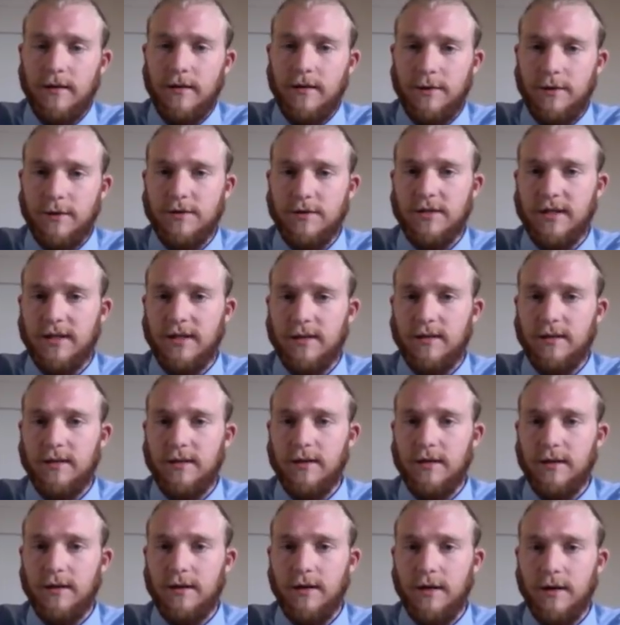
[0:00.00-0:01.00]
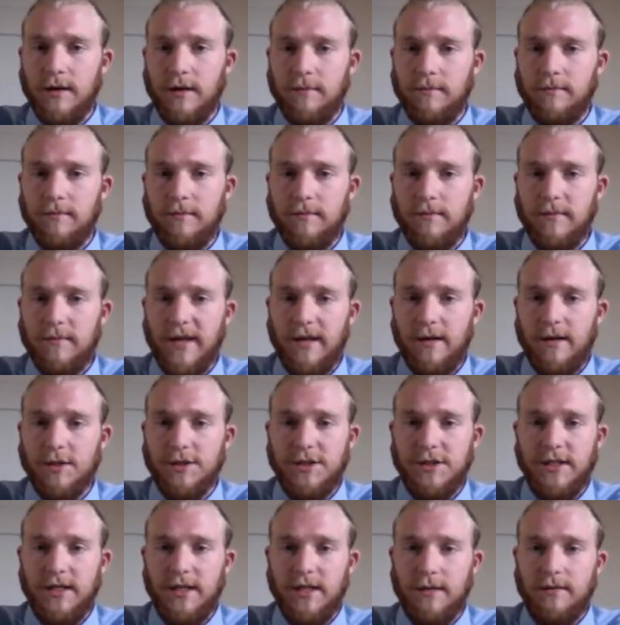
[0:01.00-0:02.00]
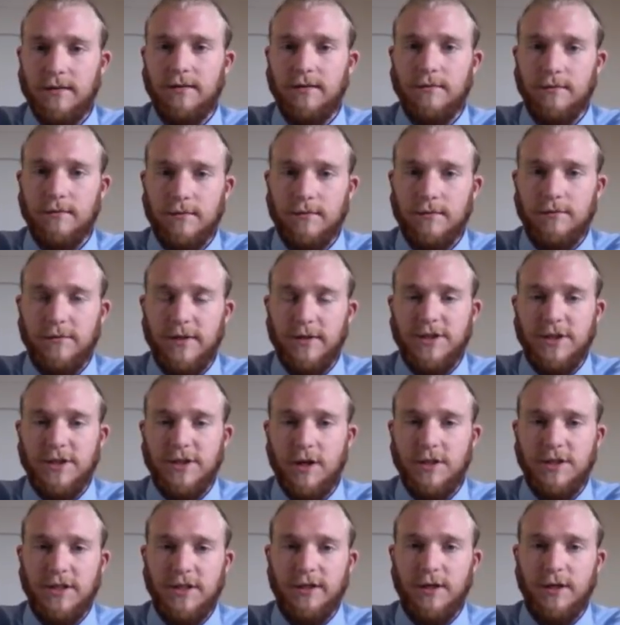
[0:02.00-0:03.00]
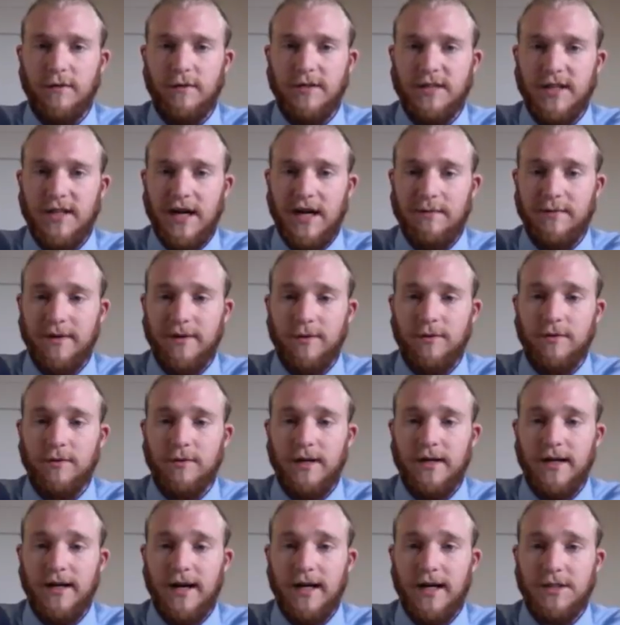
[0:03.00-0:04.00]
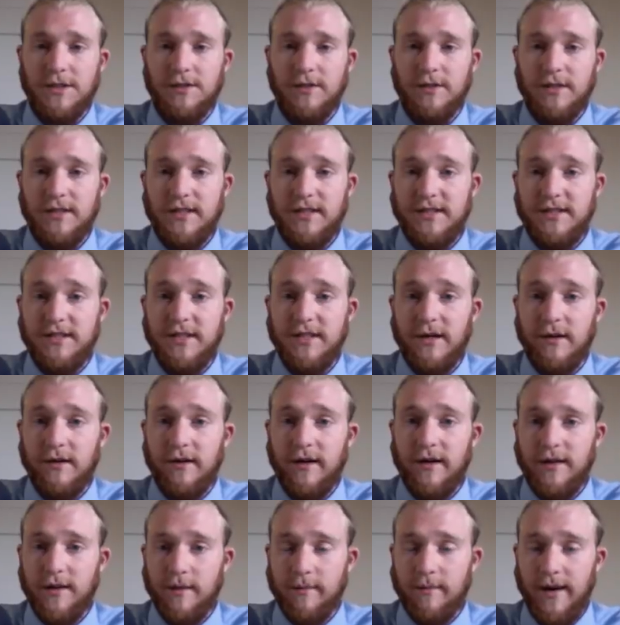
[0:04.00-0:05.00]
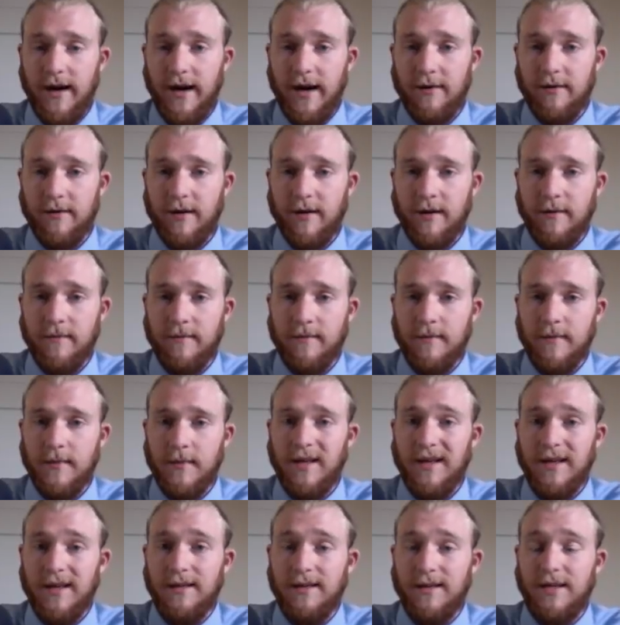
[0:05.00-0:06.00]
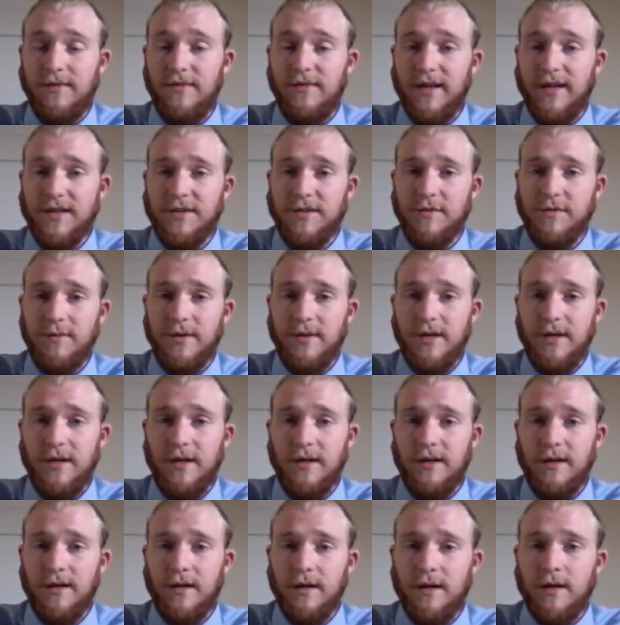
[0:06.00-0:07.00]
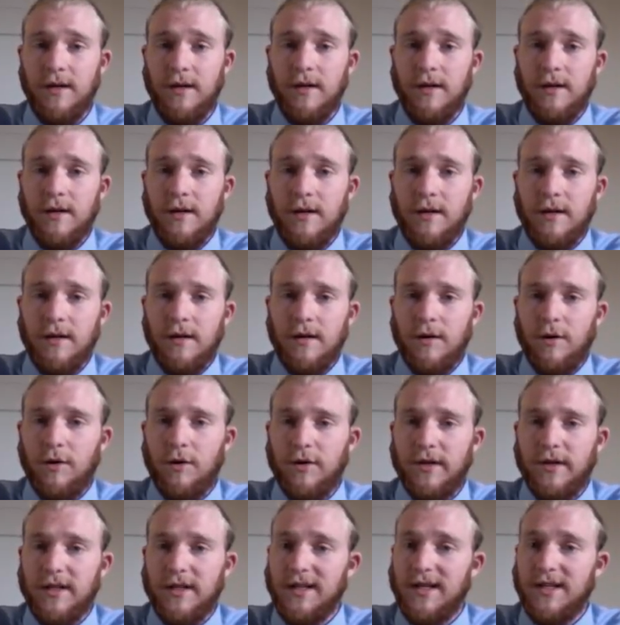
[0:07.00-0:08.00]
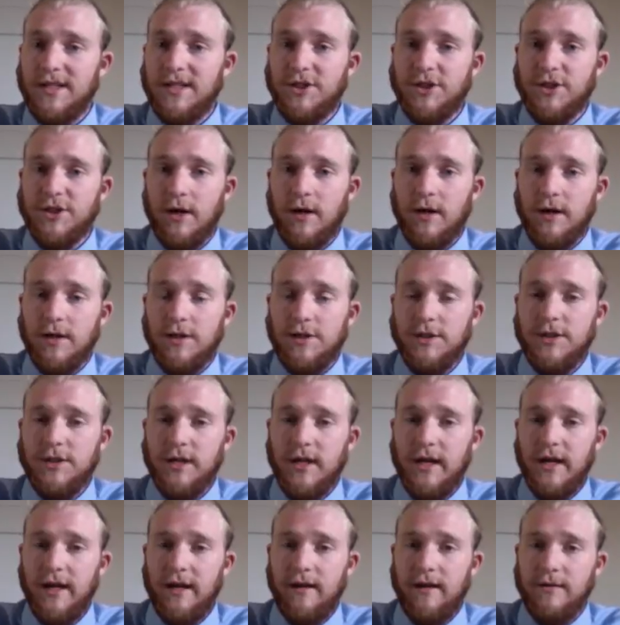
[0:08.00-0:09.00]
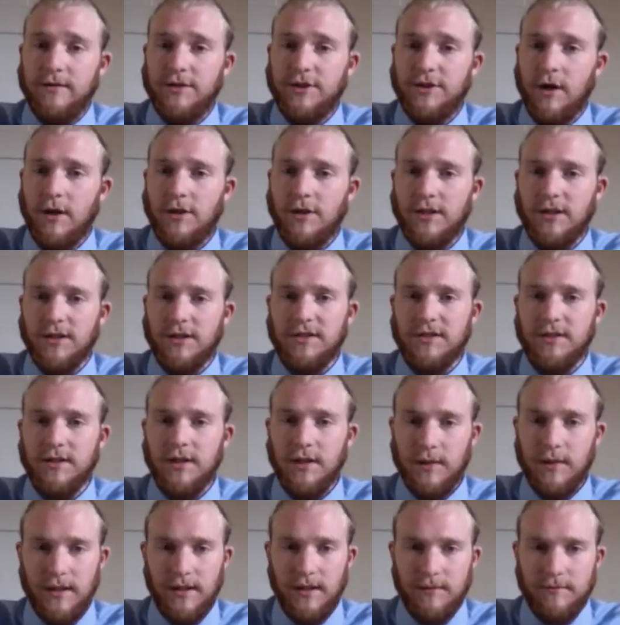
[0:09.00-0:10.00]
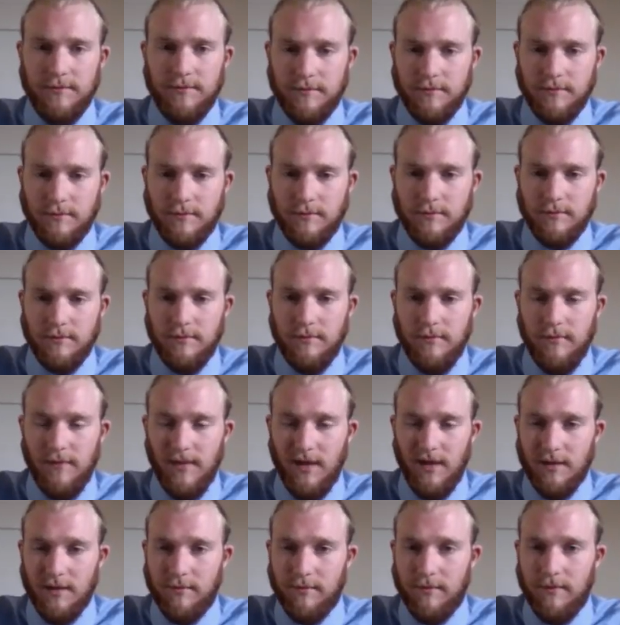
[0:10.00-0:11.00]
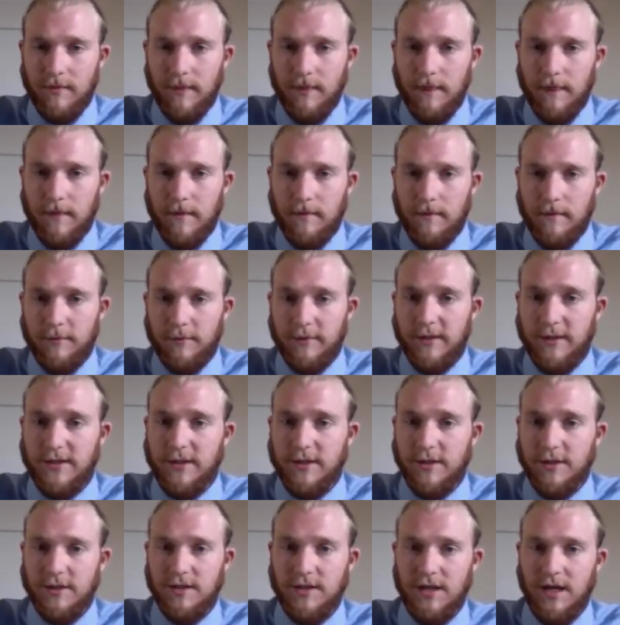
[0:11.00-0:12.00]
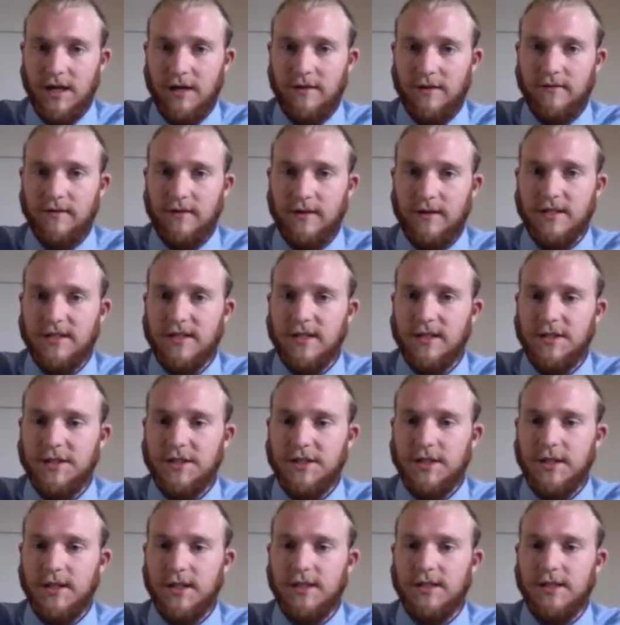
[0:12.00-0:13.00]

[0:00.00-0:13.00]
using the energy and recharging it over time, it will actually deteriorate the battery, leaving it to be holding less charge and charging slower. Researchers have essentially